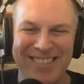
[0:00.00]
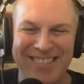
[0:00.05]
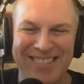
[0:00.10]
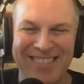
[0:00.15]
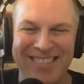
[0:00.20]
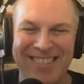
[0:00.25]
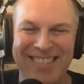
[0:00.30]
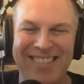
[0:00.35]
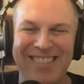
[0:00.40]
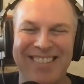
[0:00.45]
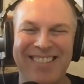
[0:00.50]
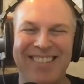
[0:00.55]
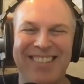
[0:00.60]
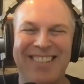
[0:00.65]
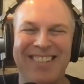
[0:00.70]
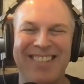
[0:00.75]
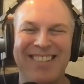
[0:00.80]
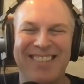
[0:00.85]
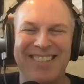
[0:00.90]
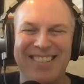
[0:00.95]

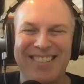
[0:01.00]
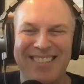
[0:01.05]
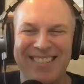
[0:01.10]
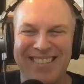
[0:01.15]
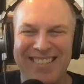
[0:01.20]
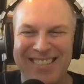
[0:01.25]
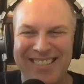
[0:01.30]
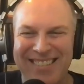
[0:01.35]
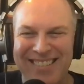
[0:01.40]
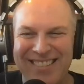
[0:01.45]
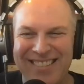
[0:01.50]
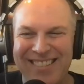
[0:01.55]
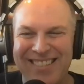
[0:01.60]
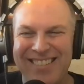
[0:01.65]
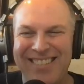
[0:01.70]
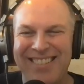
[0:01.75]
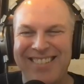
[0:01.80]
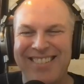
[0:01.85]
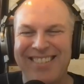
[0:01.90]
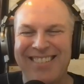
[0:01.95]

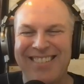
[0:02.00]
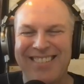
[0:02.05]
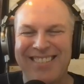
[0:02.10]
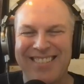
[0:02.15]
The person shown says nothing.